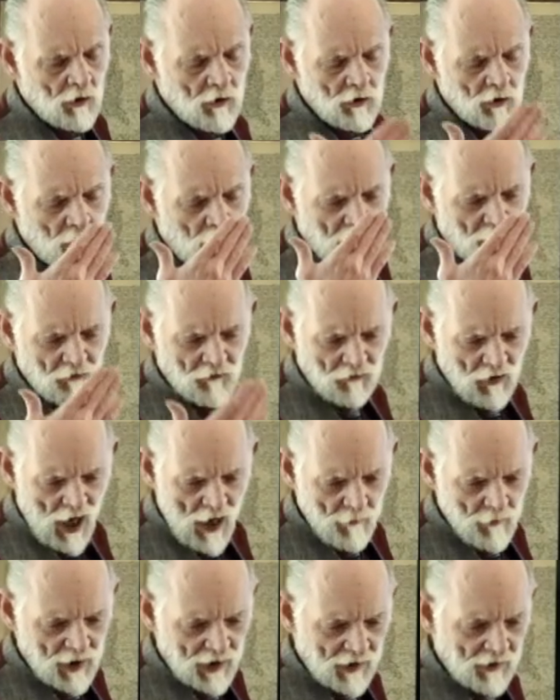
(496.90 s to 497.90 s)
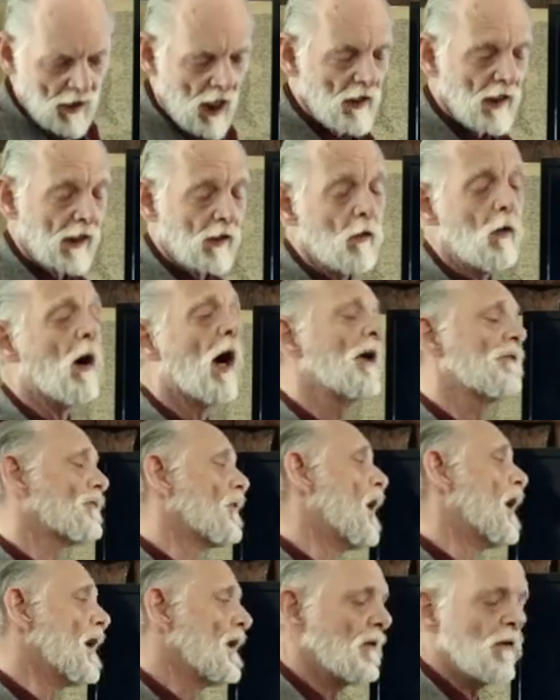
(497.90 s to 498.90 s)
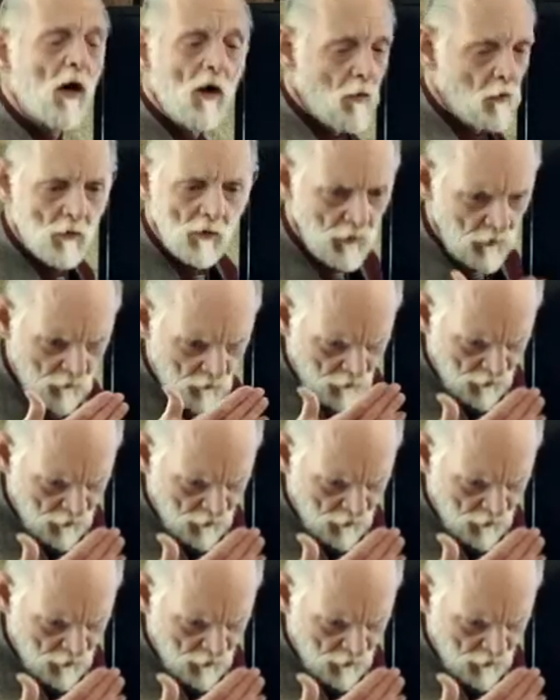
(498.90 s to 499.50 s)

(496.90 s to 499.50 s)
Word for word: You're examining it. Not like, oh, I saw it. No, you